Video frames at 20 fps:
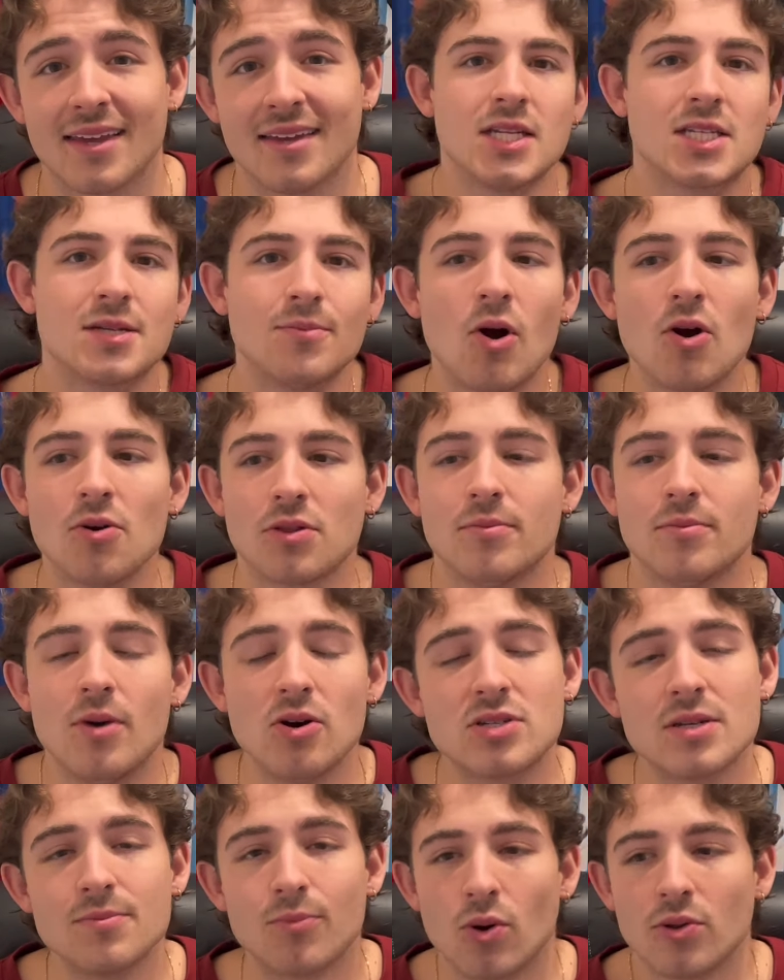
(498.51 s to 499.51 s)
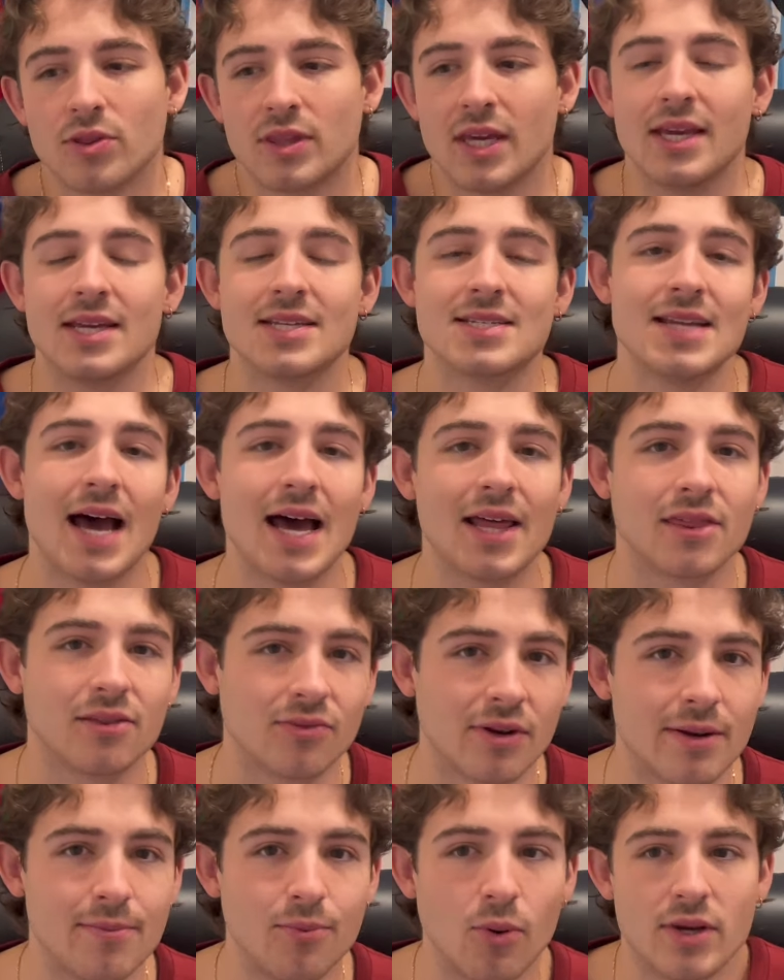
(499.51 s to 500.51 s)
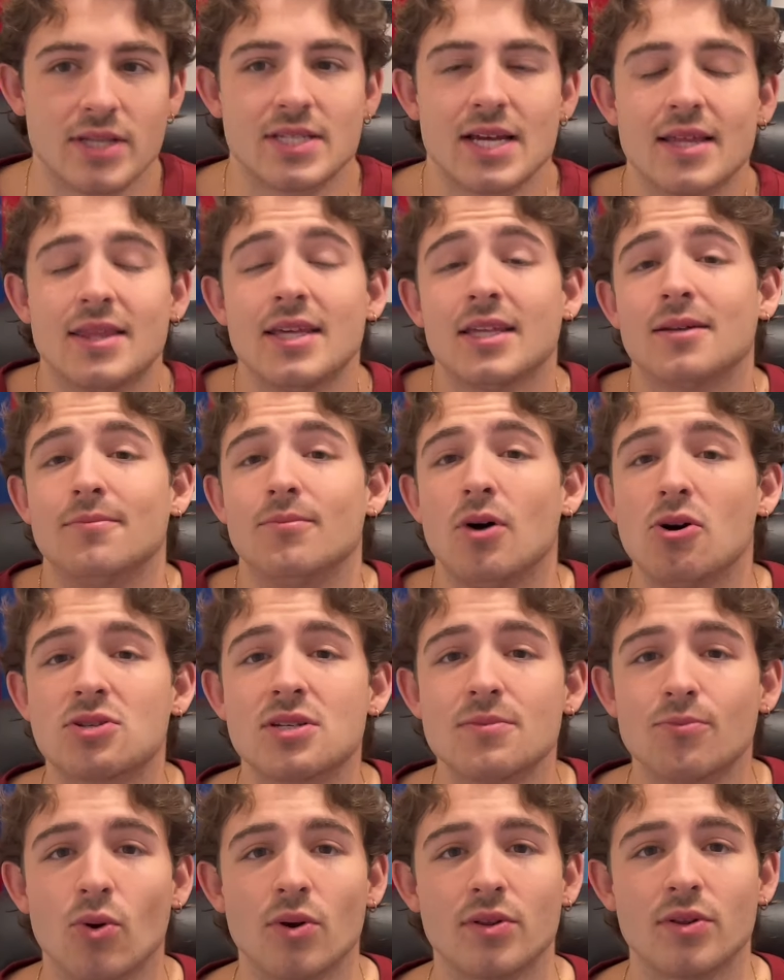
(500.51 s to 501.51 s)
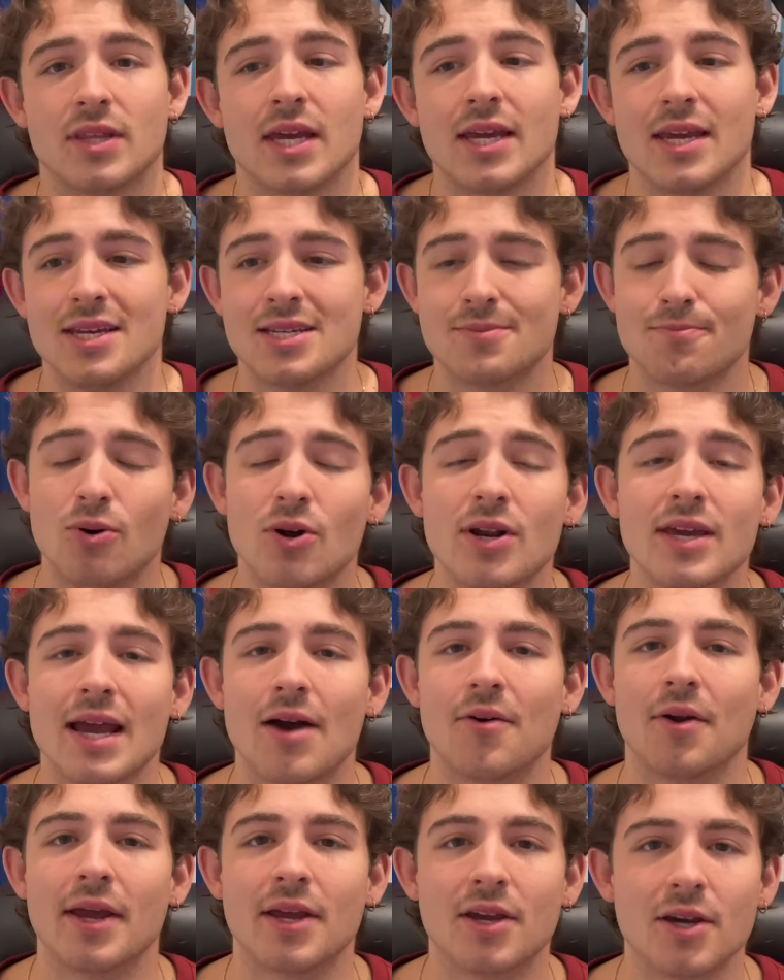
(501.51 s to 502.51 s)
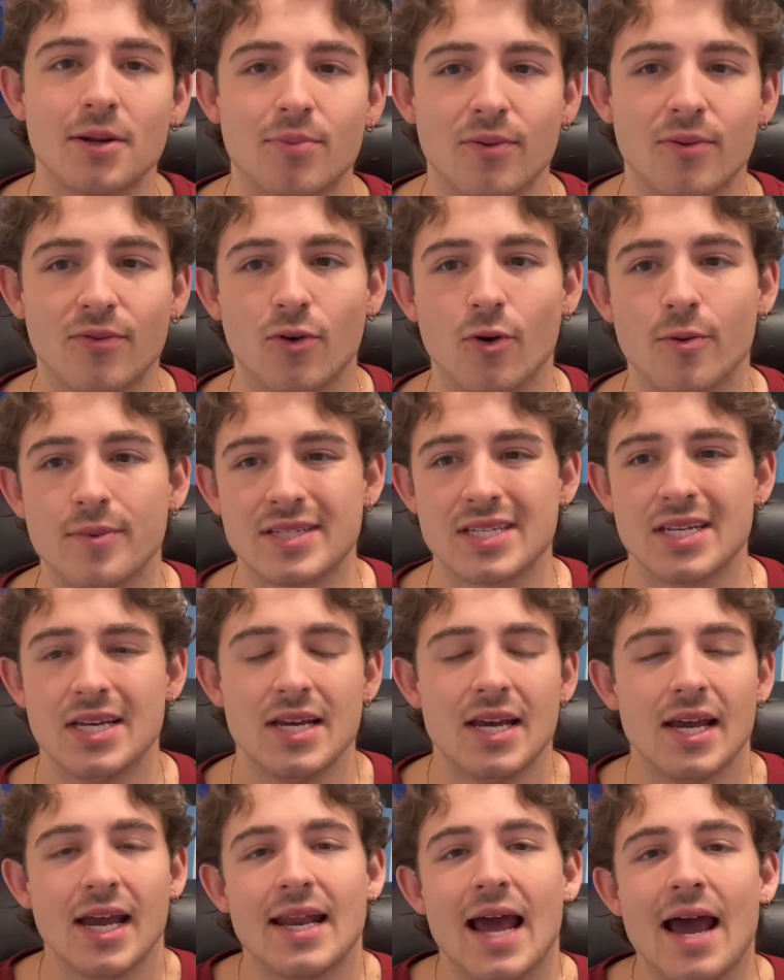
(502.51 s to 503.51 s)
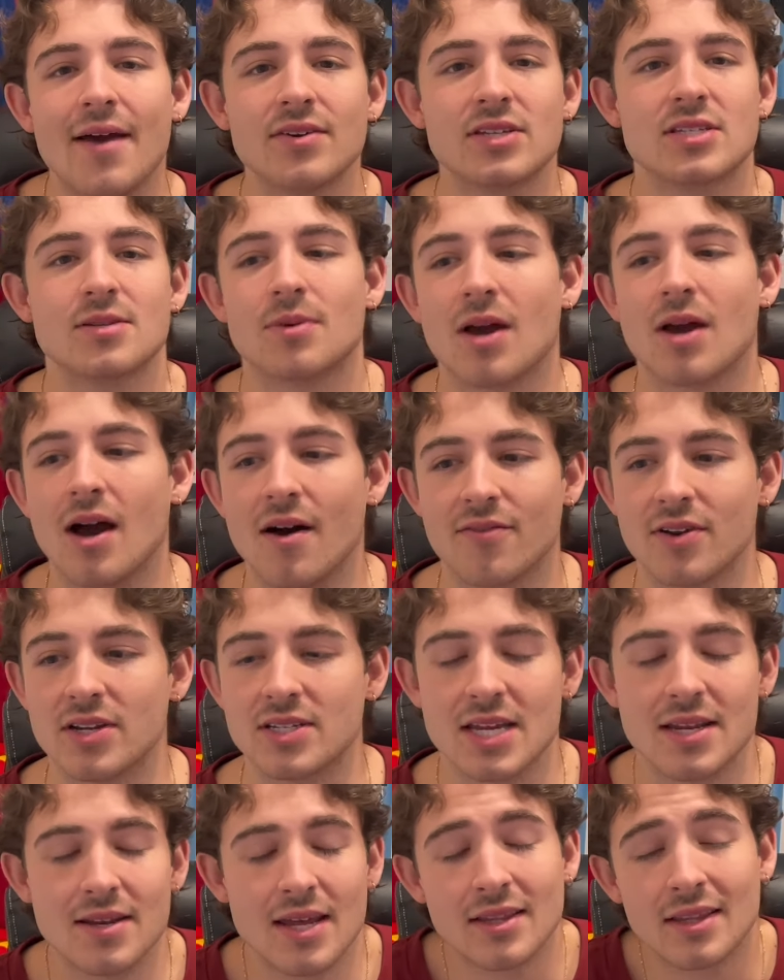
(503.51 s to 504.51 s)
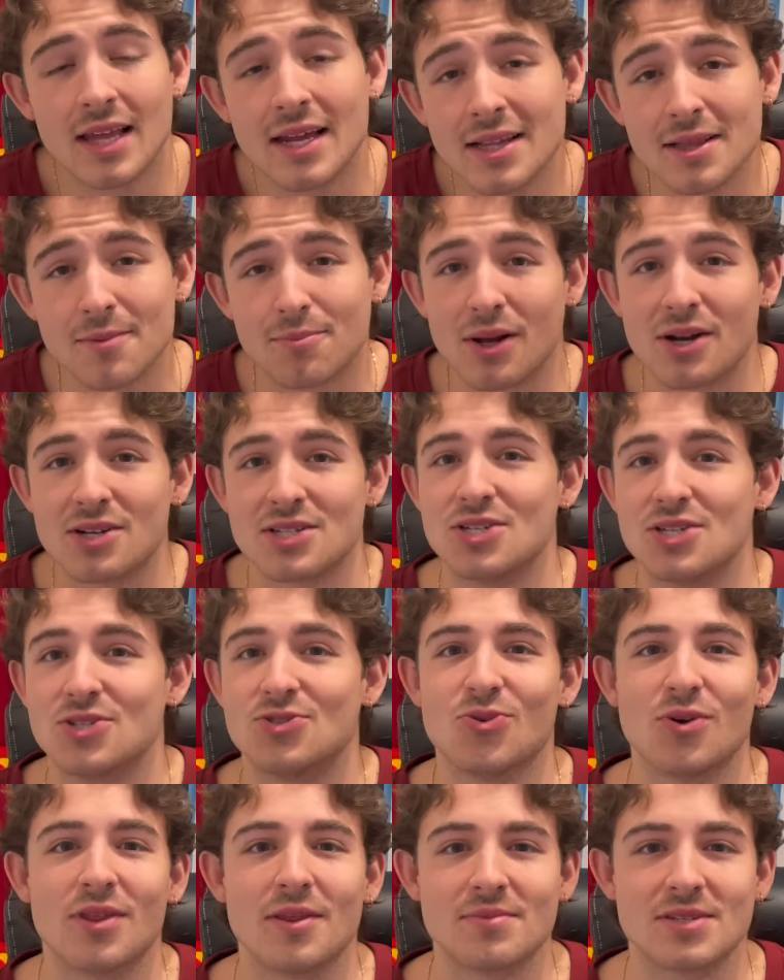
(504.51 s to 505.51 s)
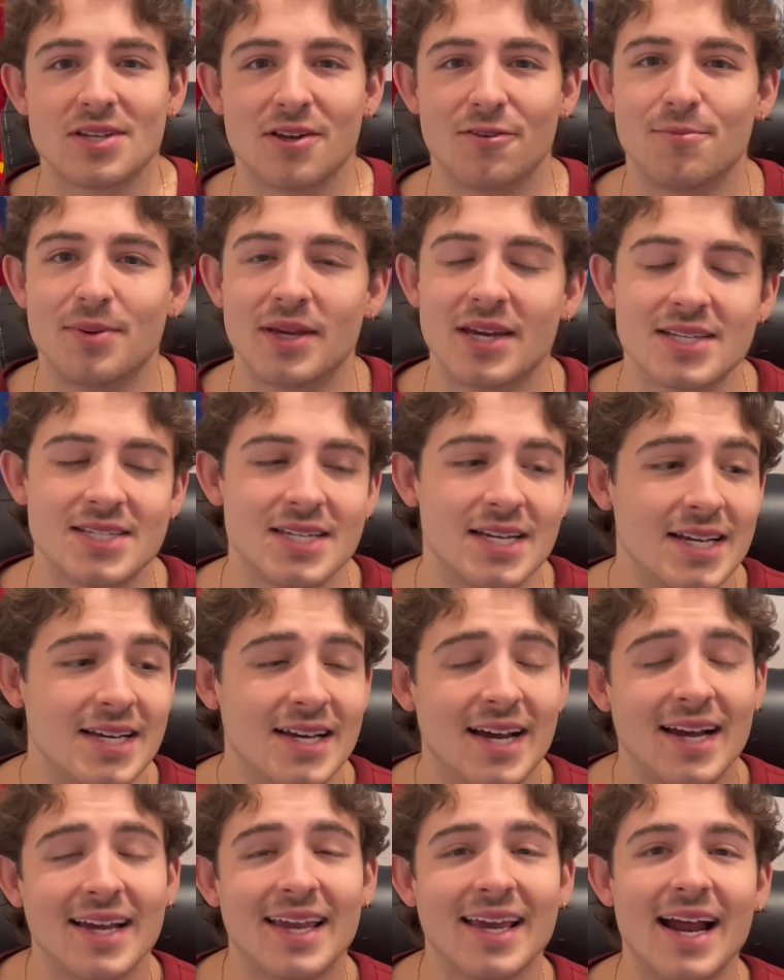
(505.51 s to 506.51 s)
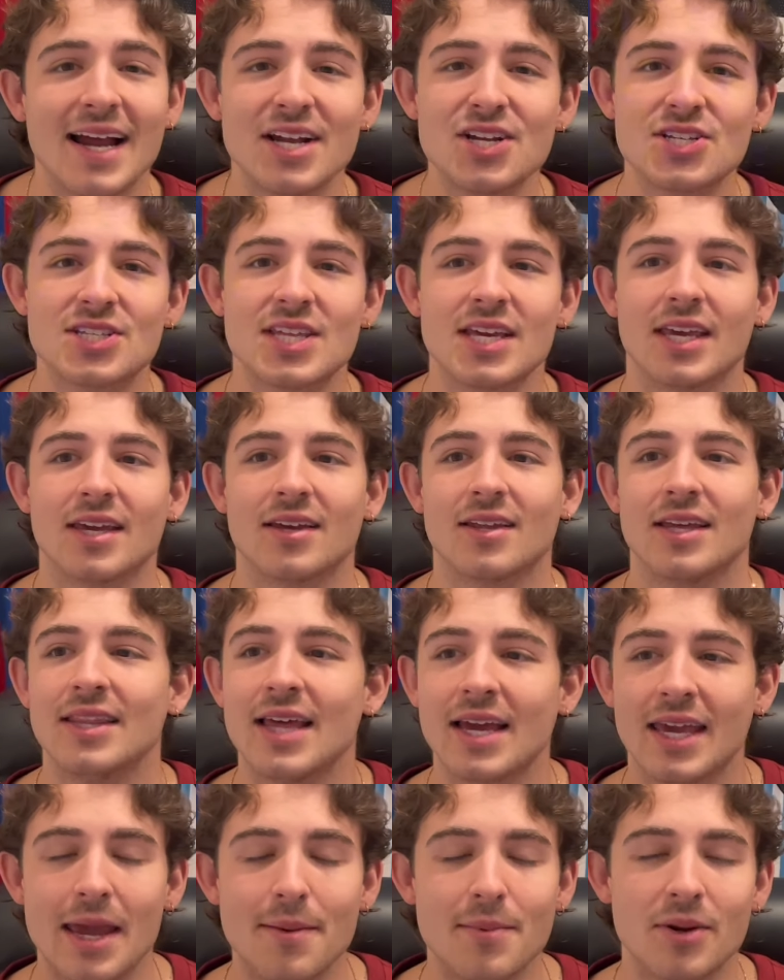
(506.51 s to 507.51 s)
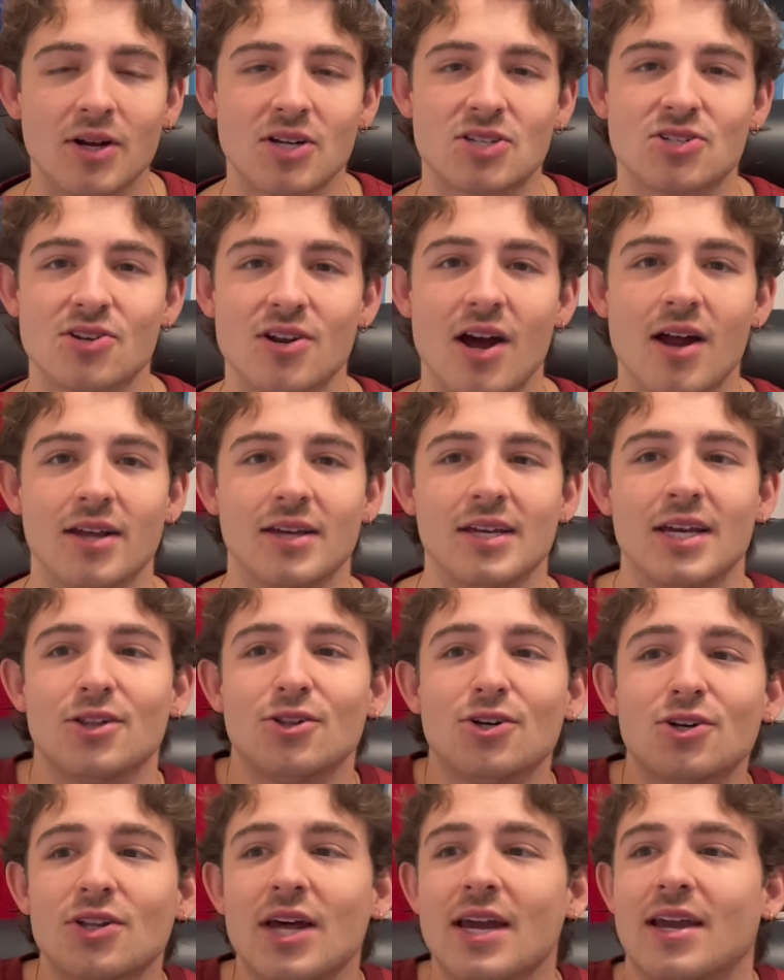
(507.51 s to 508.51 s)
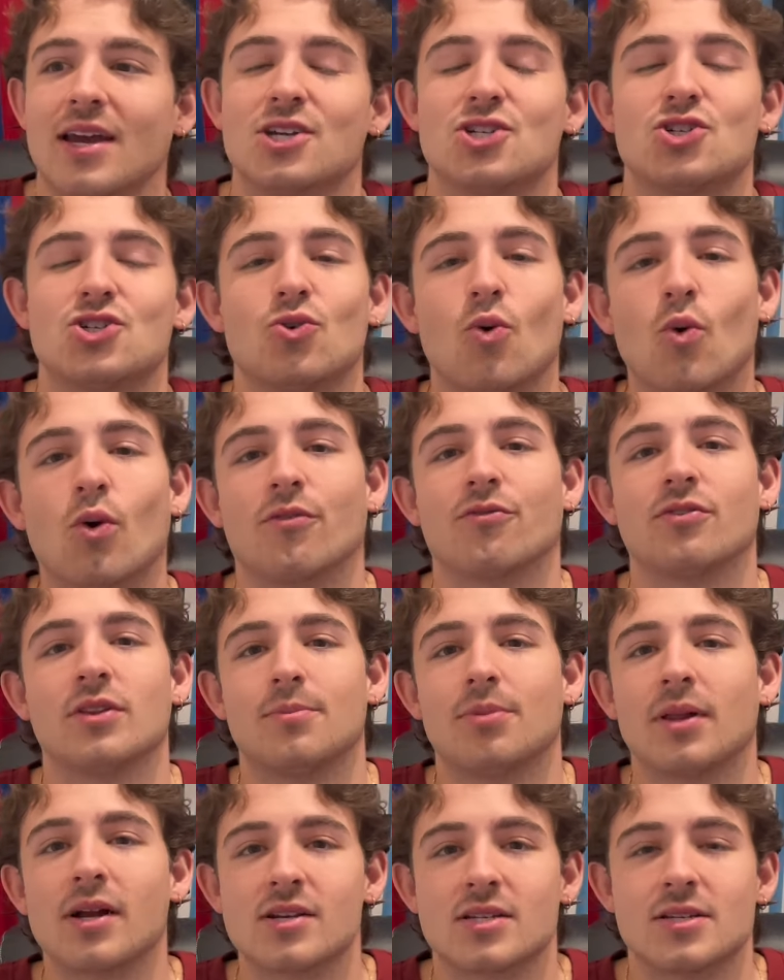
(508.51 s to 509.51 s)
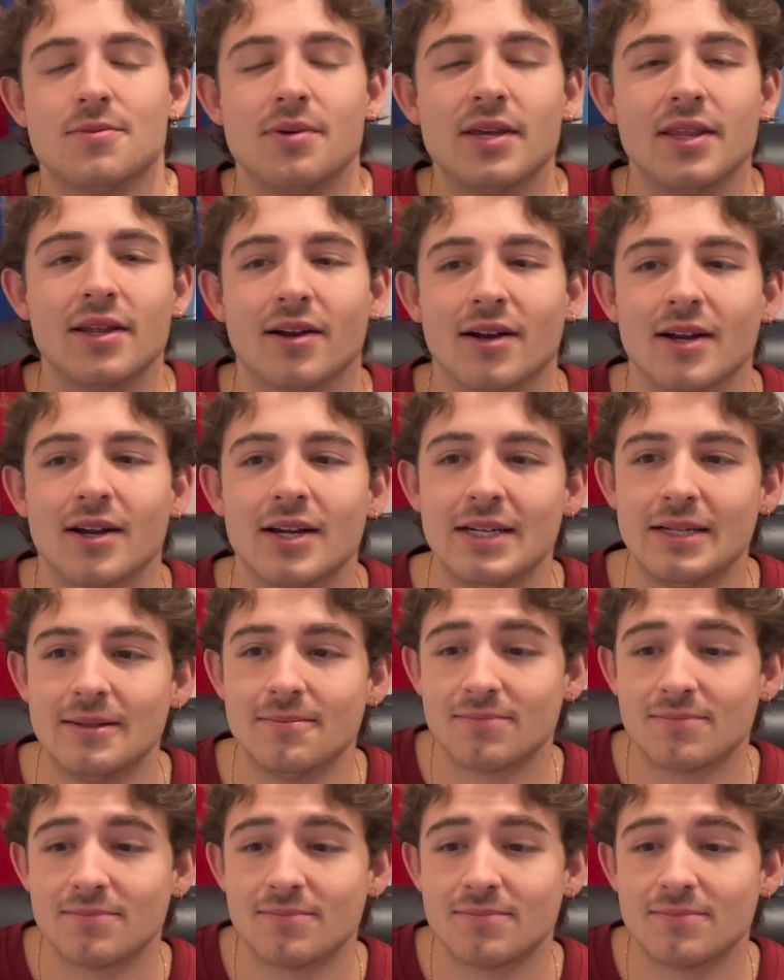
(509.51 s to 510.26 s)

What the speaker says: And tomorrow, the most important thing is not 3 points. I think the most important thing is putting out a good performance and having some confidence and letting the players enjoy themselves. Because again, I just think in that game against Granada, it looked like a chore for the players to be there.